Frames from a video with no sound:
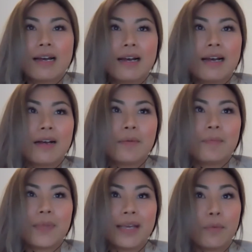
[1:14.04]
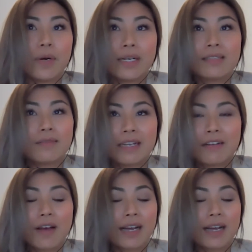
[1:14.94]
It was, in
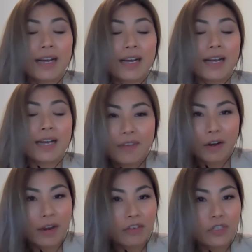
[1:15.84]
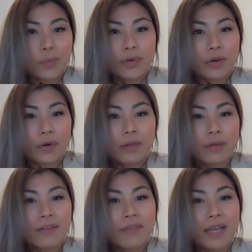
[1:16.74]
fact, definitely very
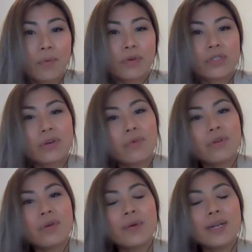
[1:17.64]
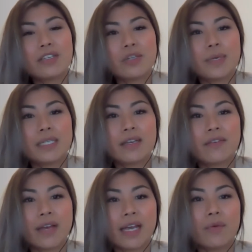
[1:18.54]
entrepreneurial, given that we were so new in Asia
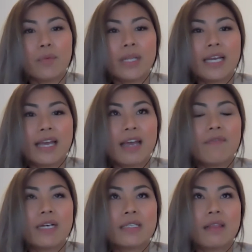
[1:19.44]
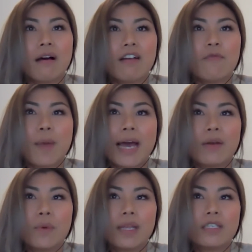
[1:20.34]
Pacific. It really gave us a lot of
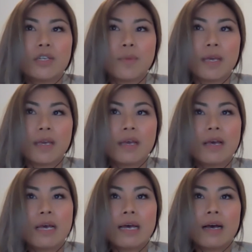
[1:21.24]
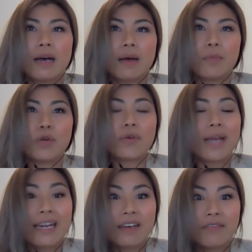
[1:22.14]
bandwidth to be
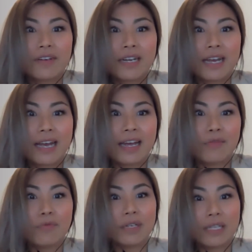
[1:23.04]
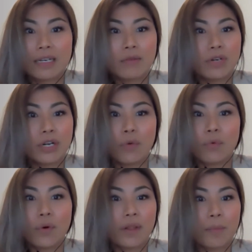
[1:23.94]
creative and really,
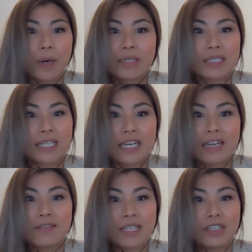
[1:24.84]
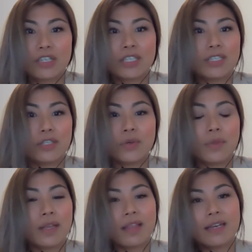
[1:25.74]
roll up our sleeves and just do
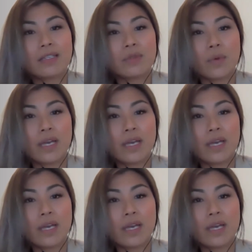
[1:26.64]
the things